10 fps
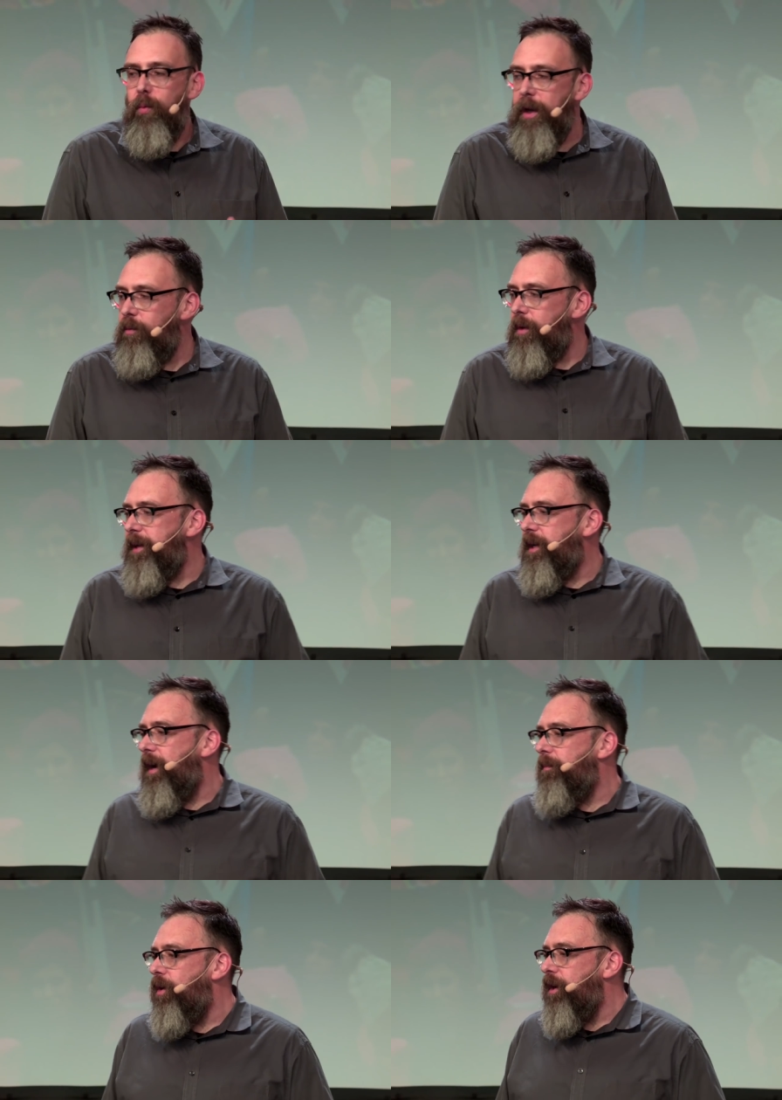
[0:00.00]
we will
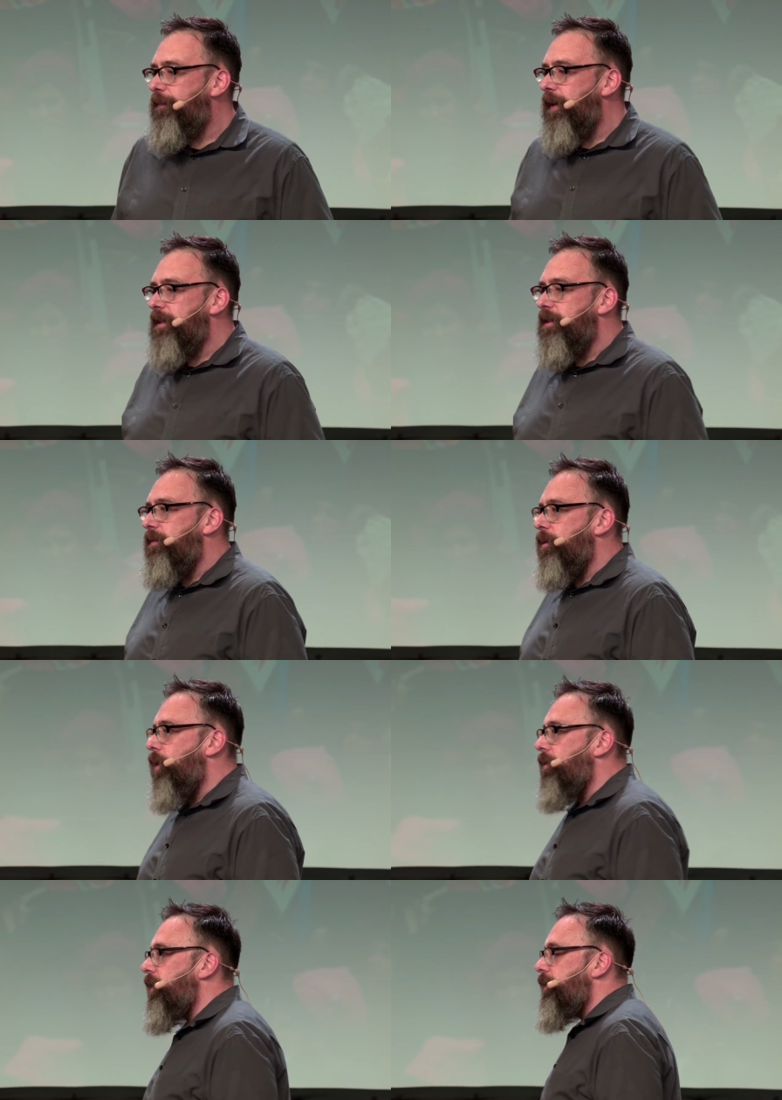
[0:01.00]
become more effective at
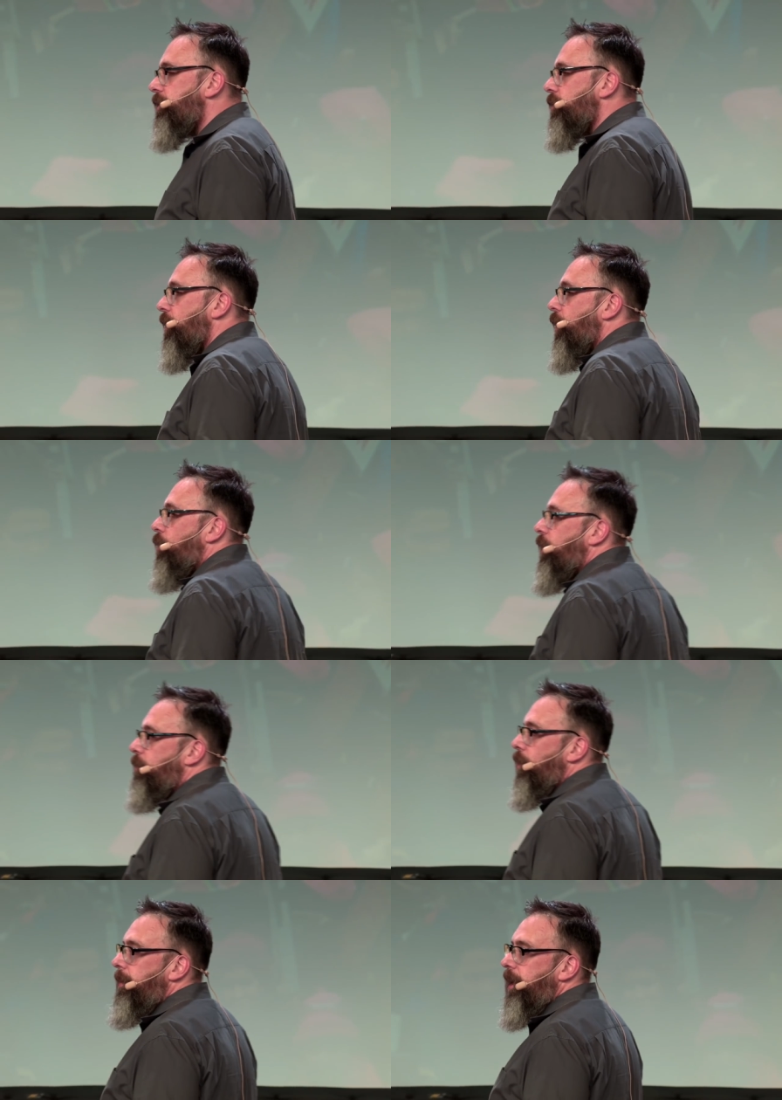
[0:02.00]
what we do. We
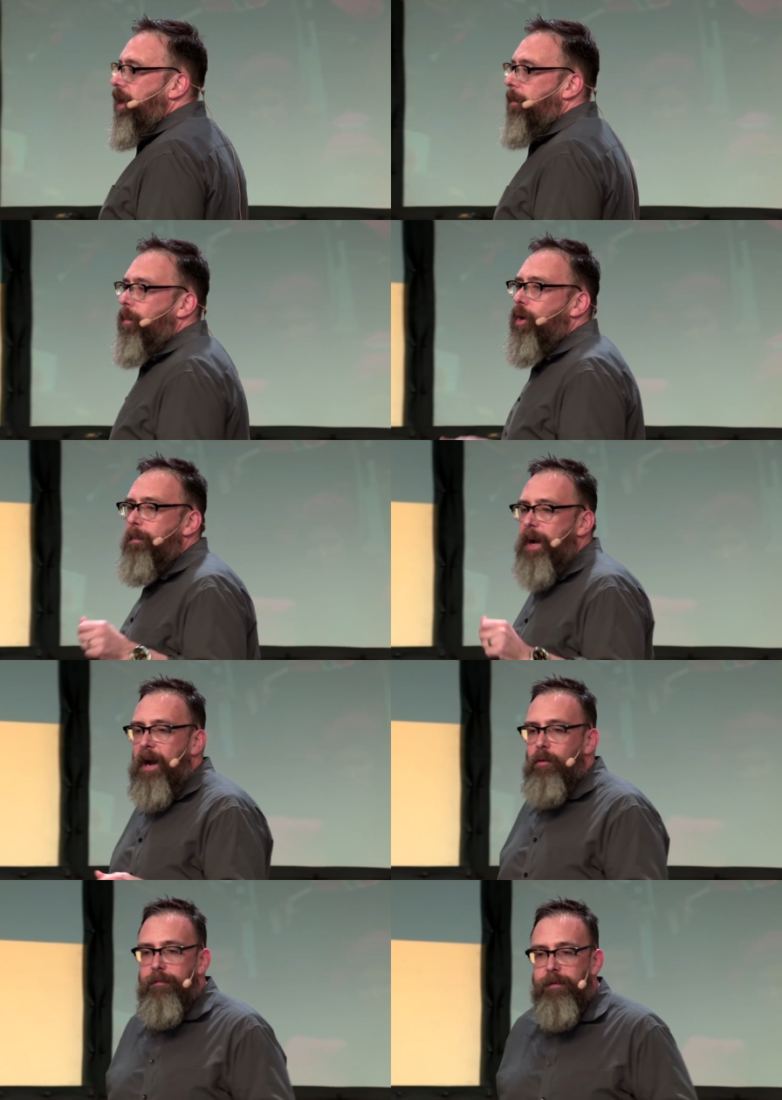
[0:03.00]
will become more
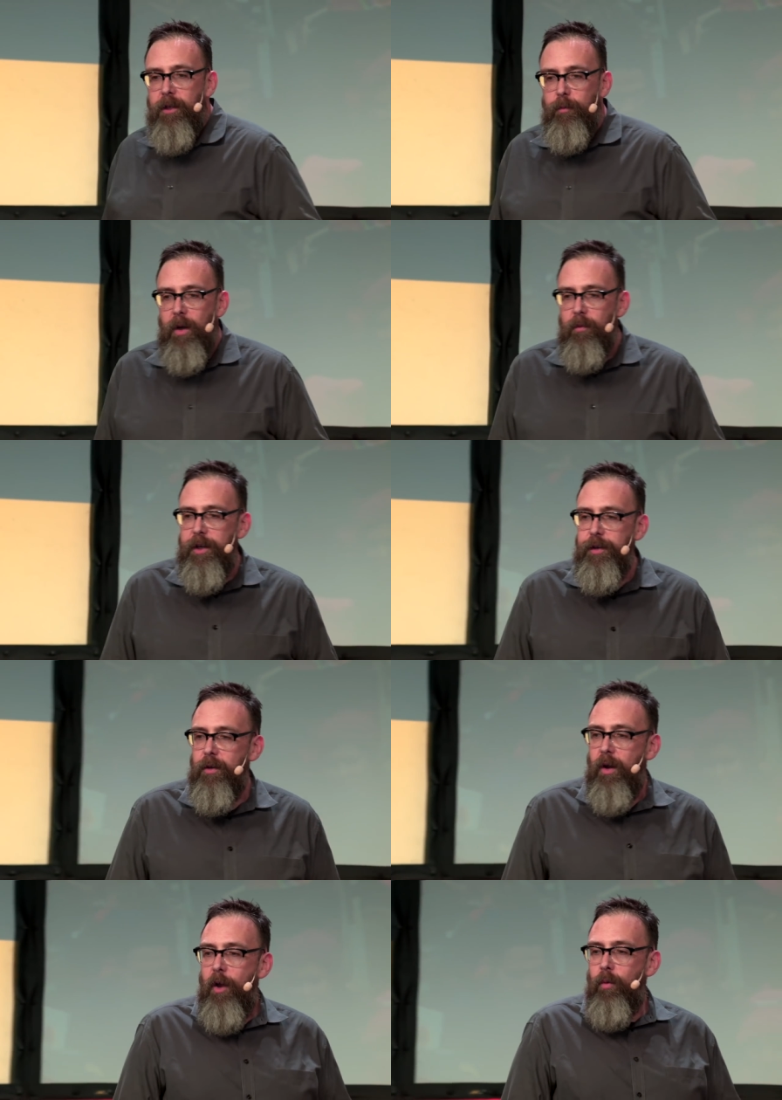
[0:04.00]
powerful in what we
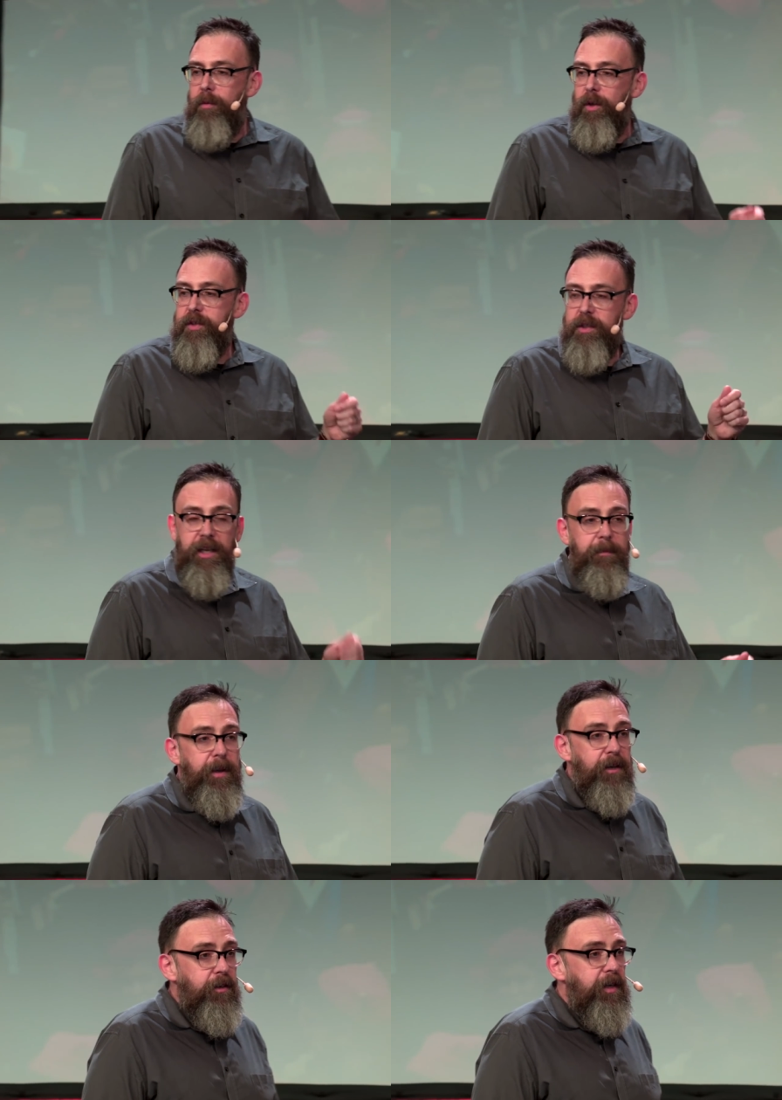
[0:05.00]
do. We will sleep
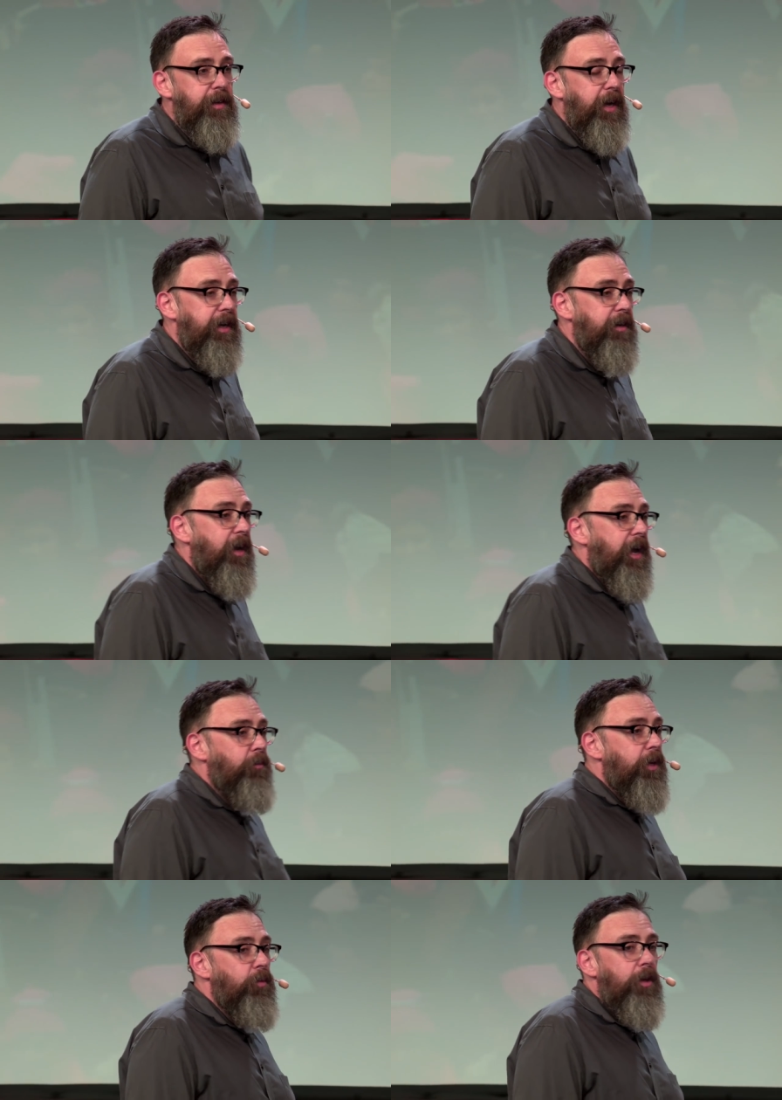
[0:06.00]
better at night,
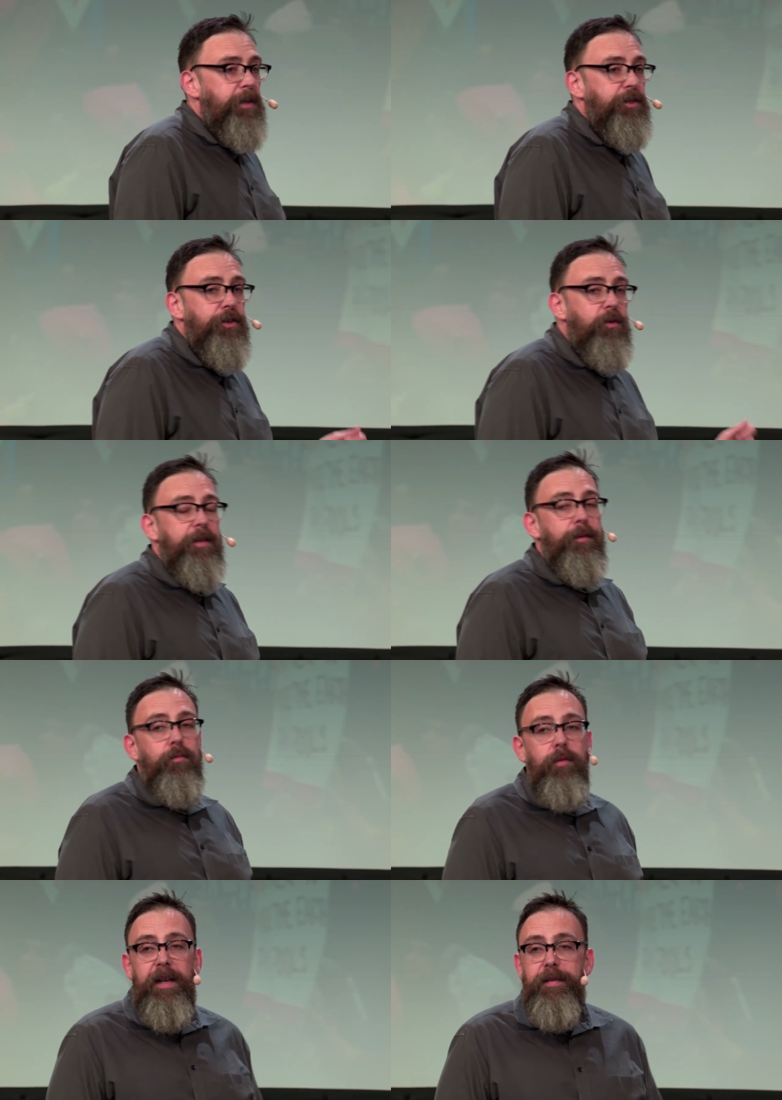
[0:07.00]
and we will be doing the
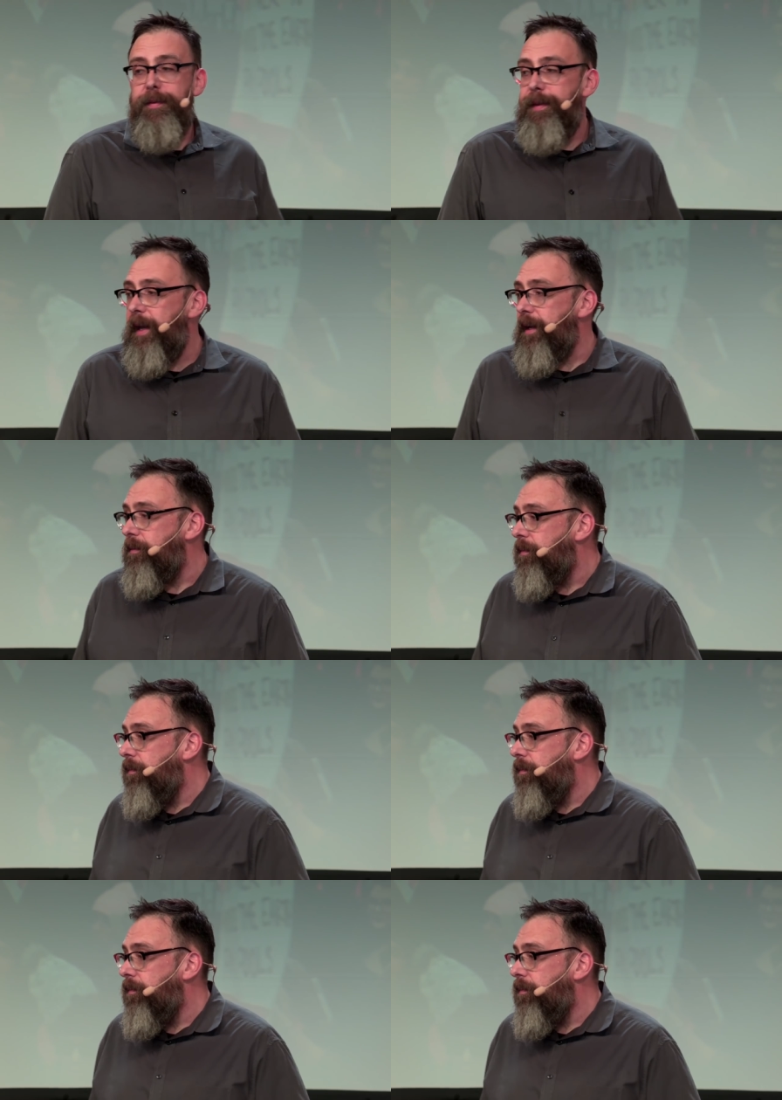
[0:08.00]
right thing.